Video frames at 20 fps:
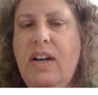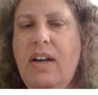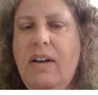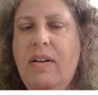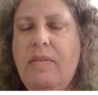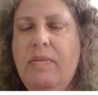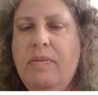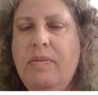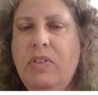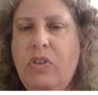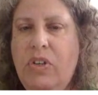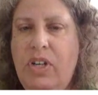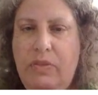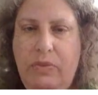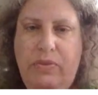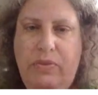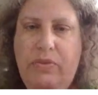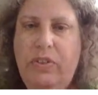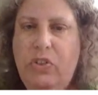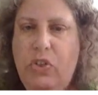uh, you
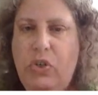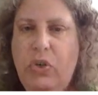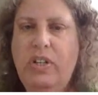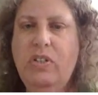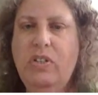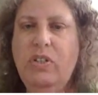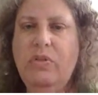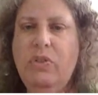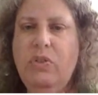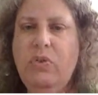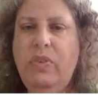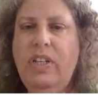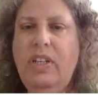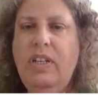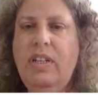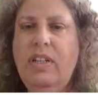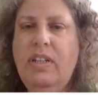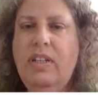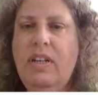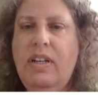have choice of
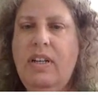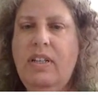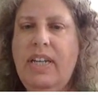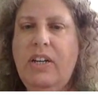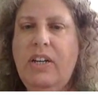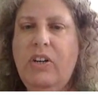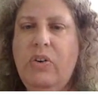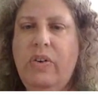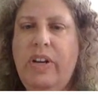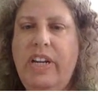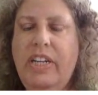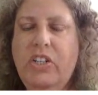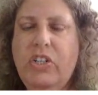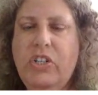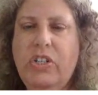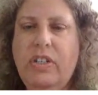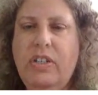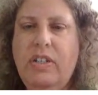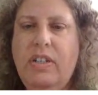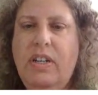three uh,
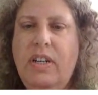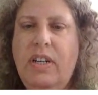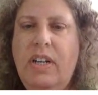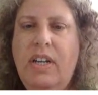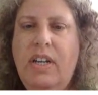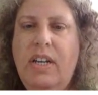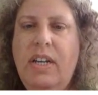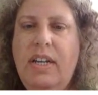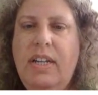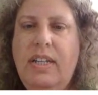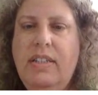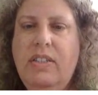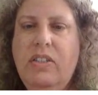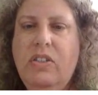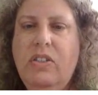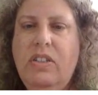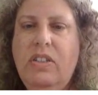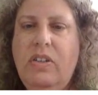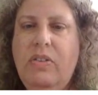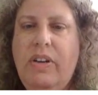decoration.
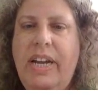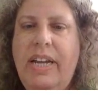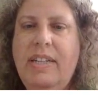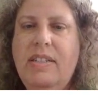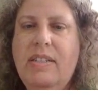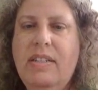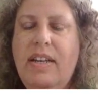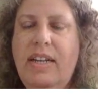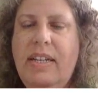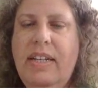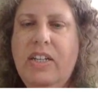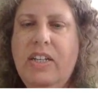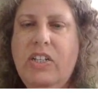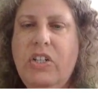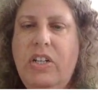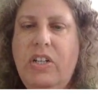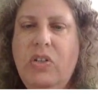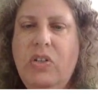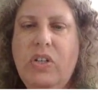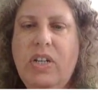And on the right side,
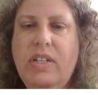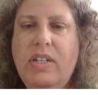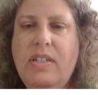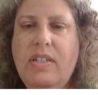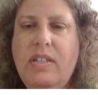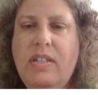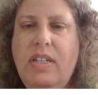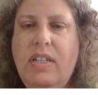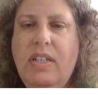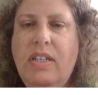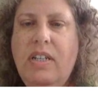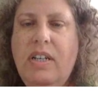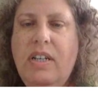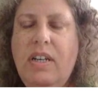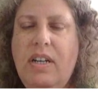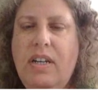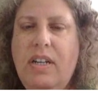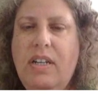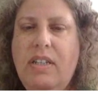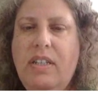actually, you can see
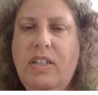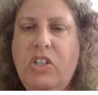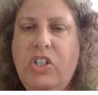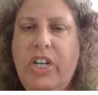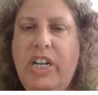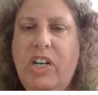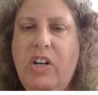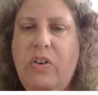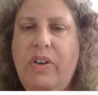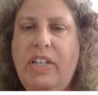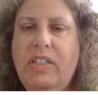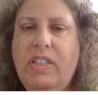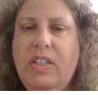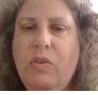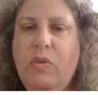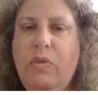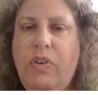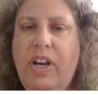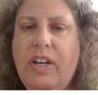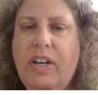uh, the
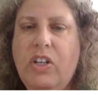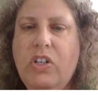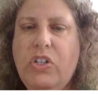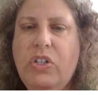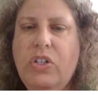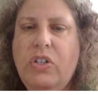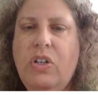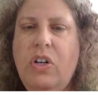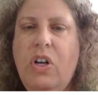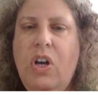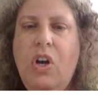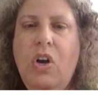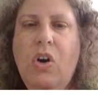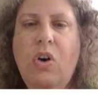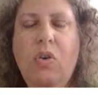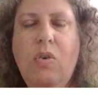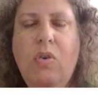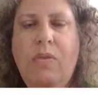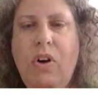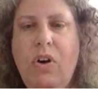generating function
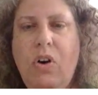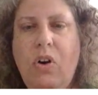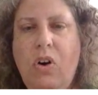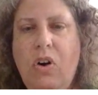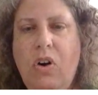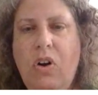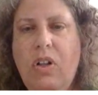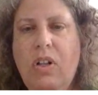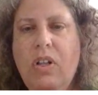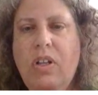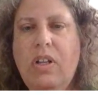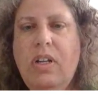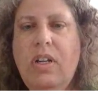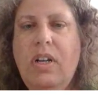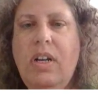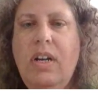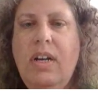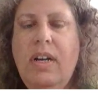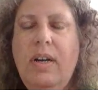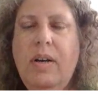over all
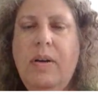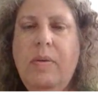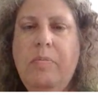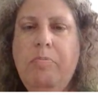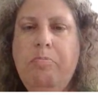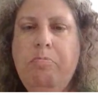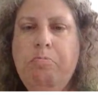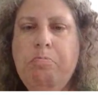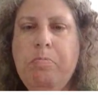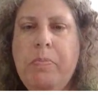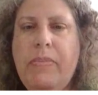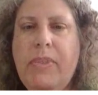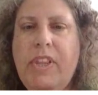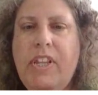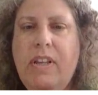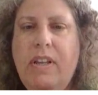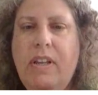um,